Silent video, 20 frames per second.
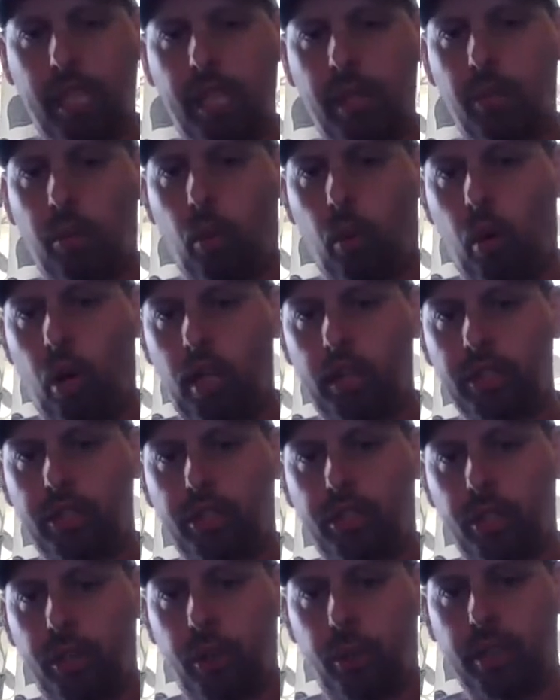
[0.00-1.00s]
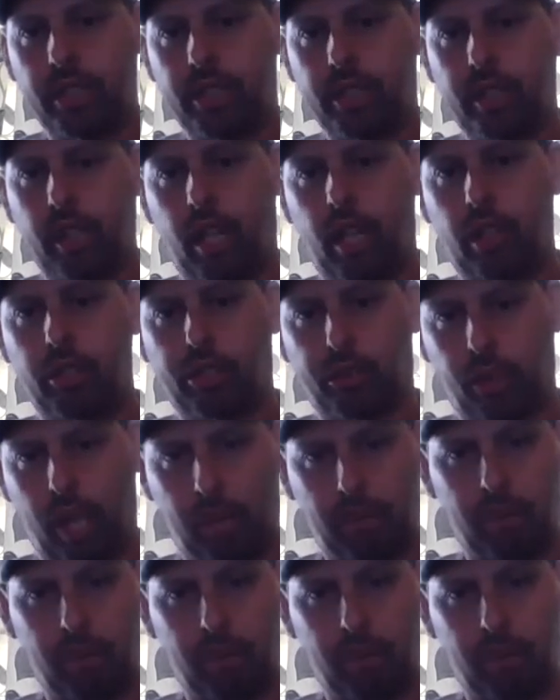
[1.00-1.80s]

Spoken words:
want to install strap